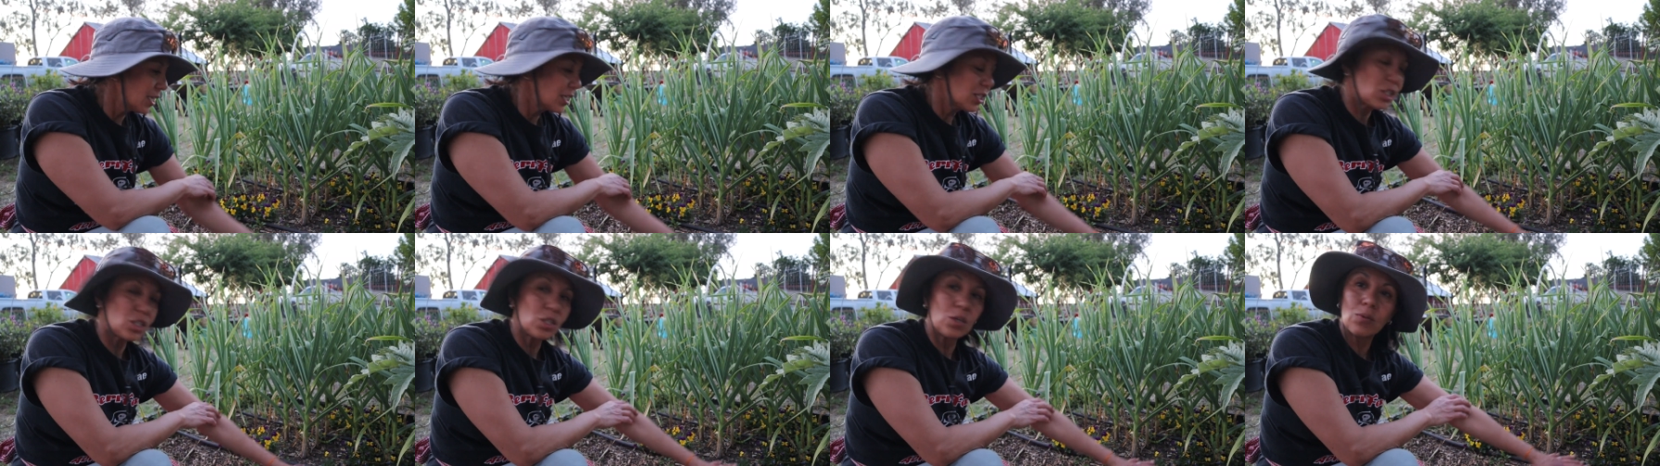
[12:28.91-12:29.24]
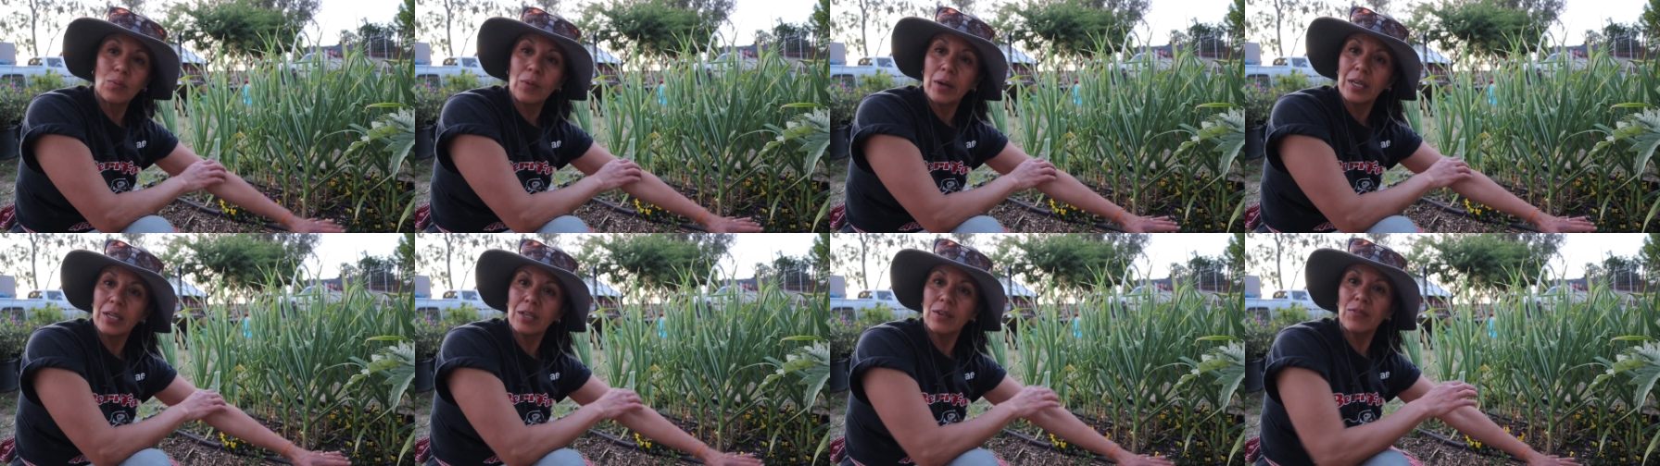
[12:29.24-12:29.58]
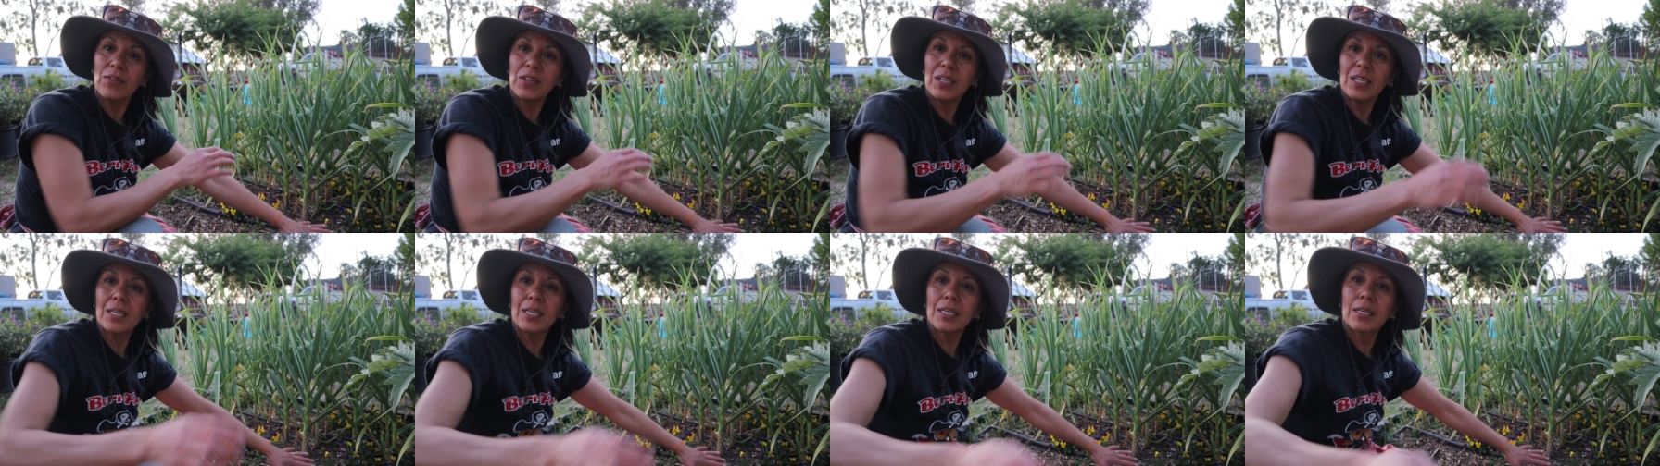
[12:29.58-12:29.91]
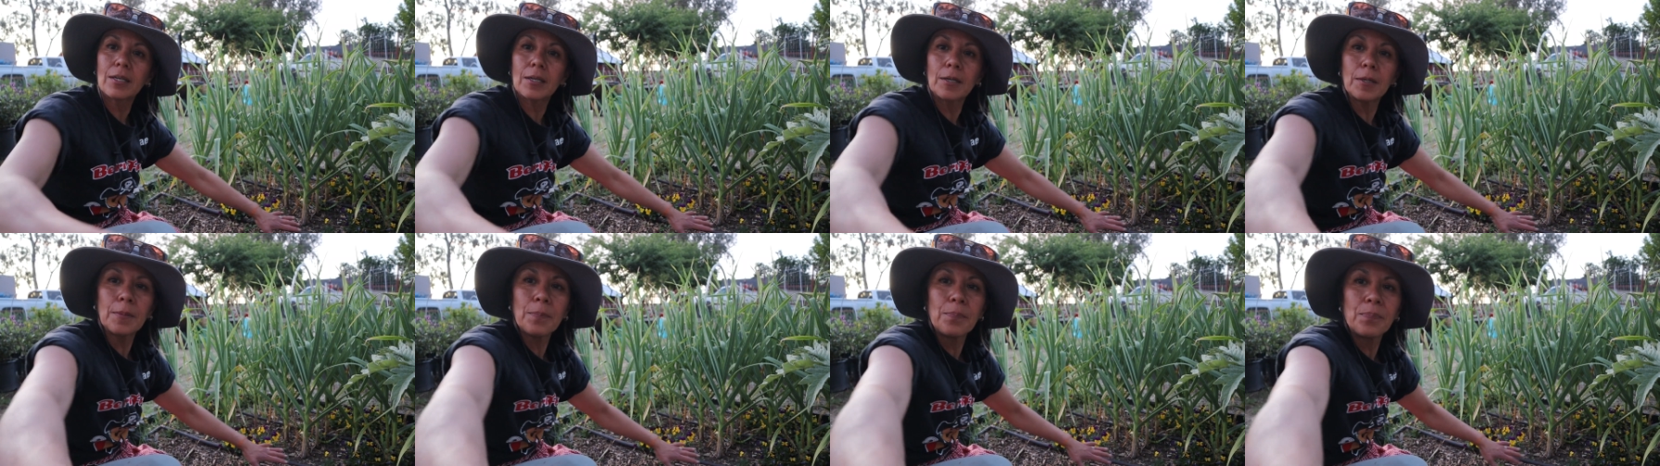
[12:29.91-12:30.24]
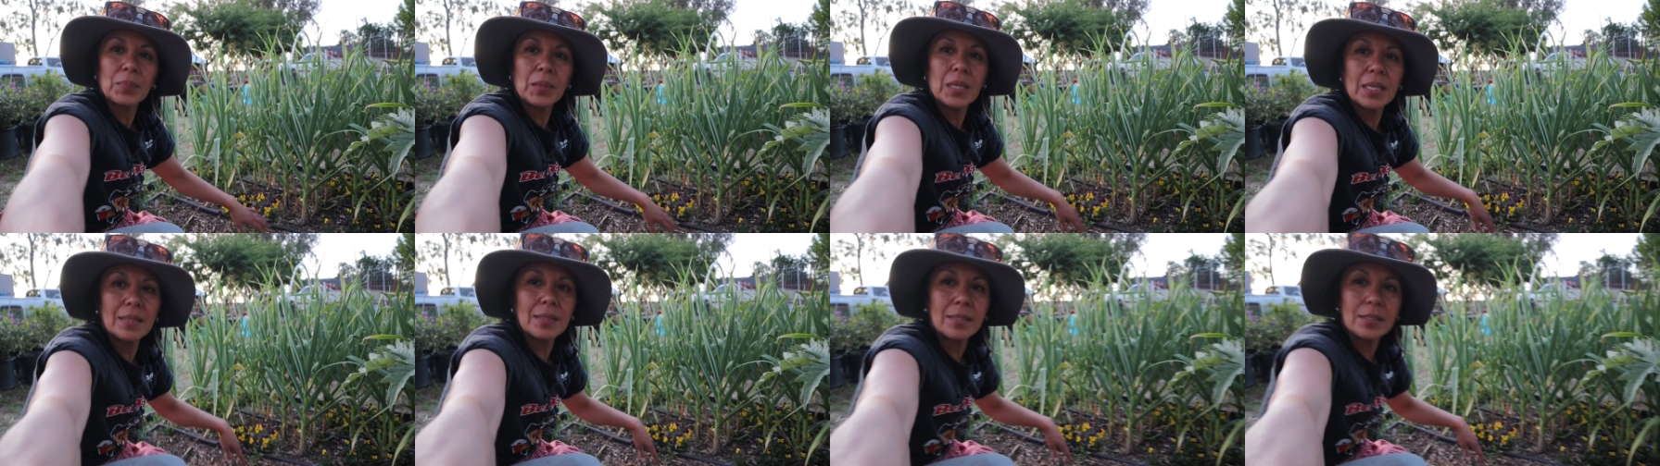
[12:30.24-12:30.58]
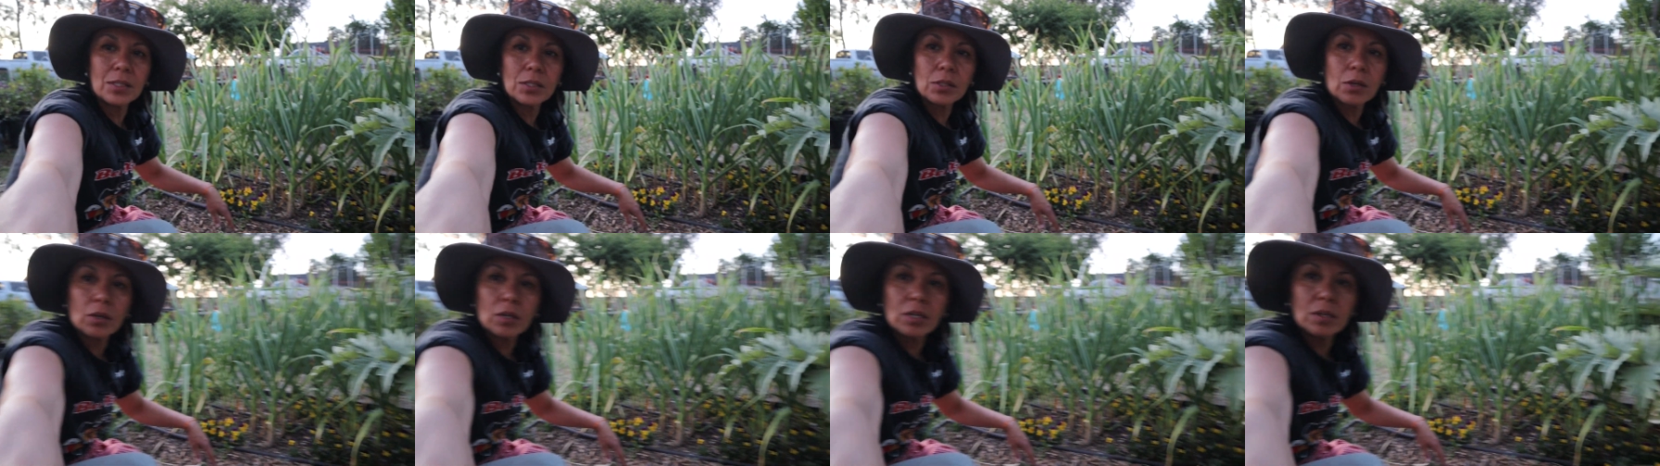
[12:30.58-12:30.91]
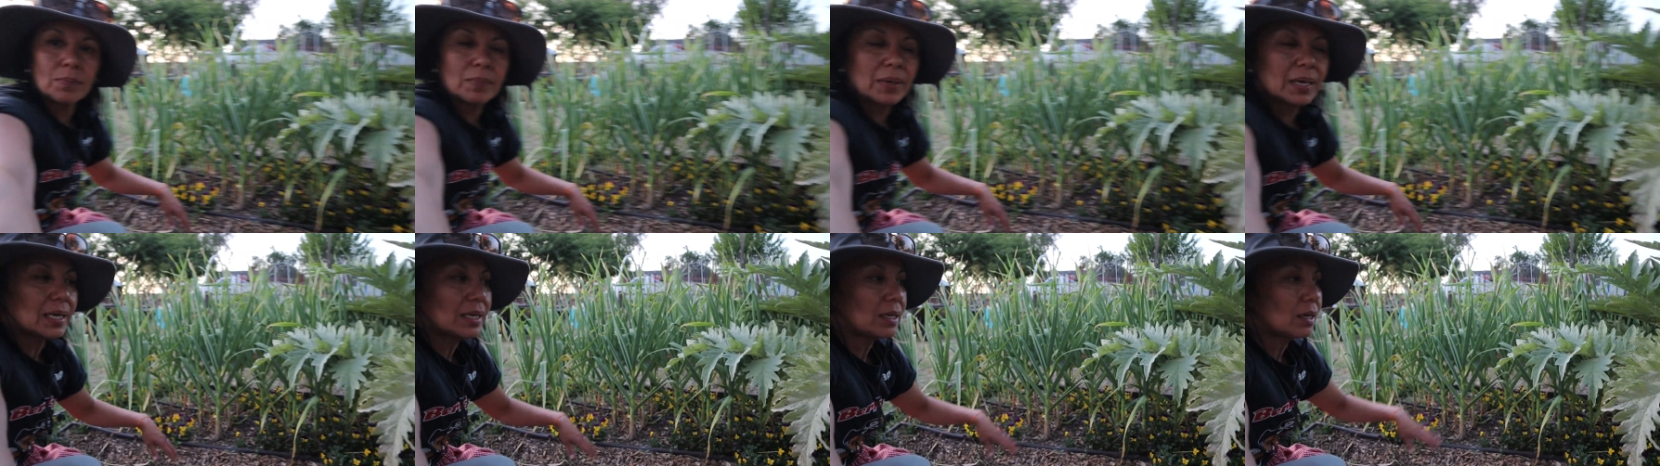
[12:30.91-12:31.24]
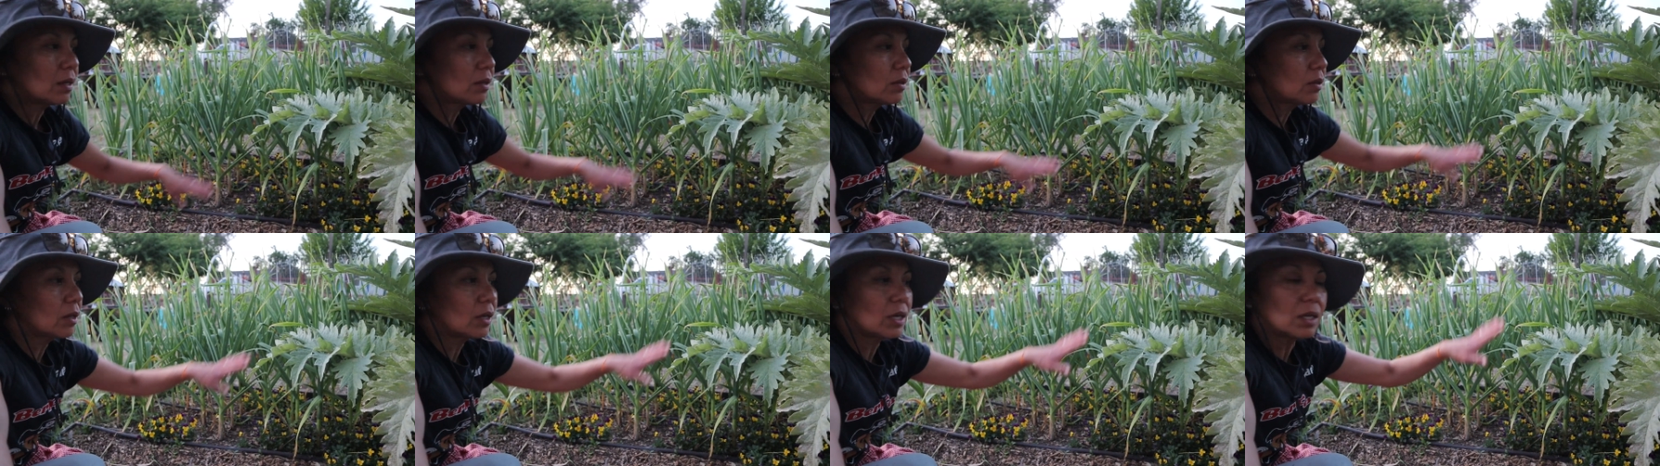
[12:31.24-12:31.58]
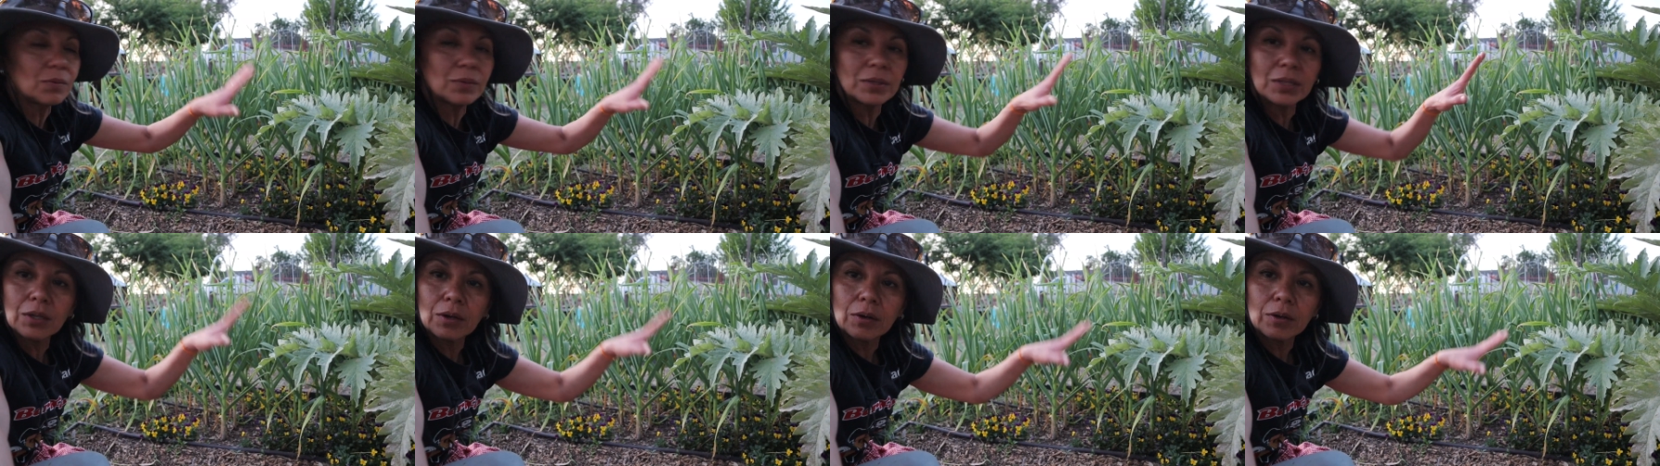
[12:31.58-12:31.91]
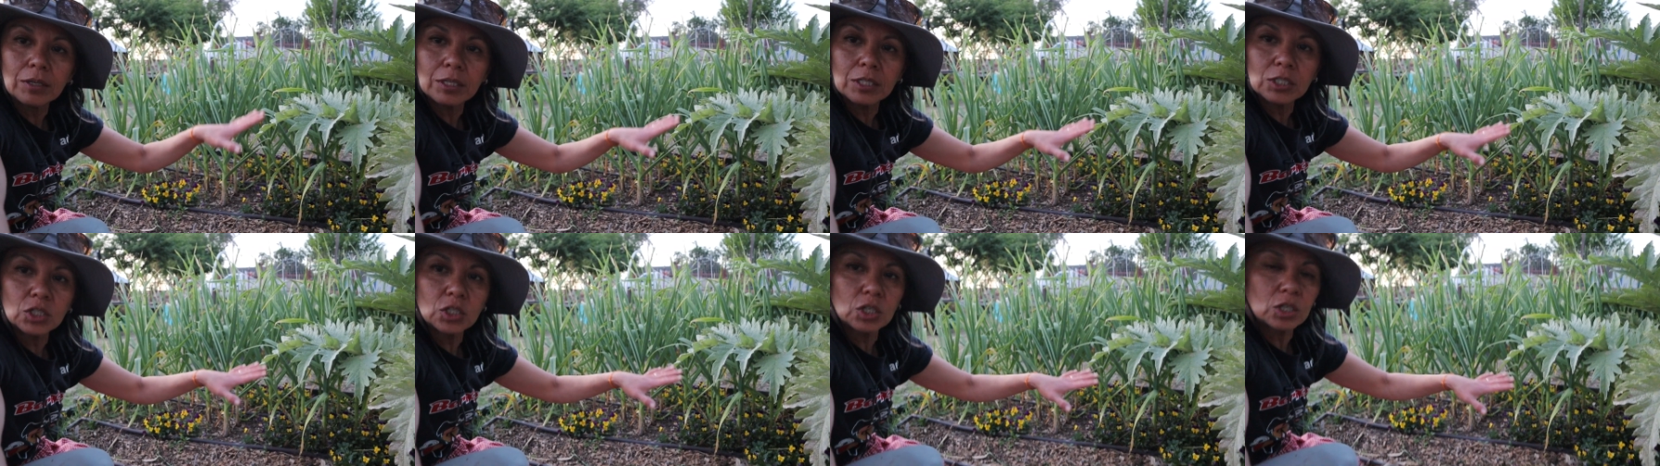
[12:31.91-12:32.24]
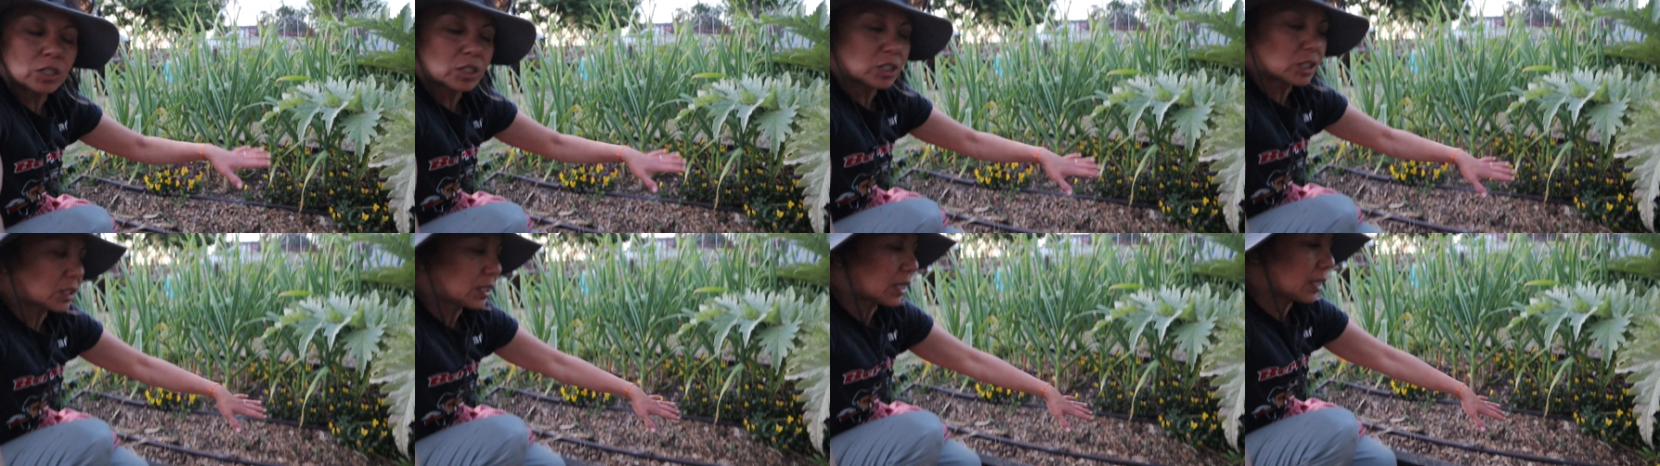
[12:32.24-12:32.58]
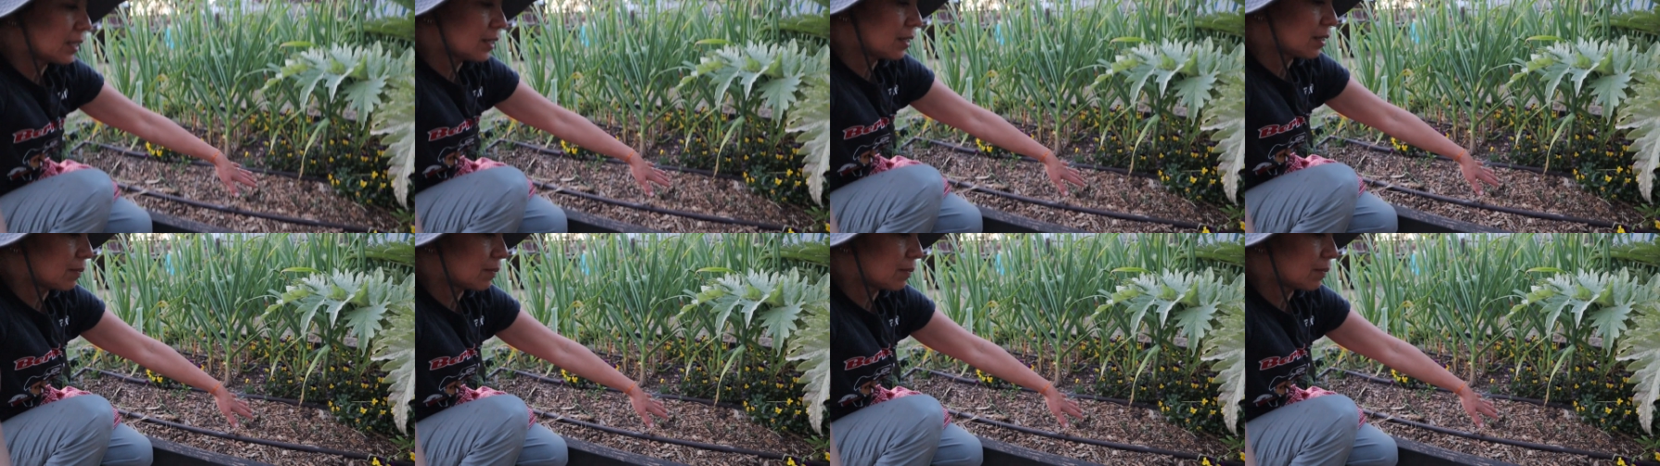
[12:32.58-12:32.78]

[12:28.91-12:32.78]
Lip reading: So right over here in this garden bed, along with the artichokes,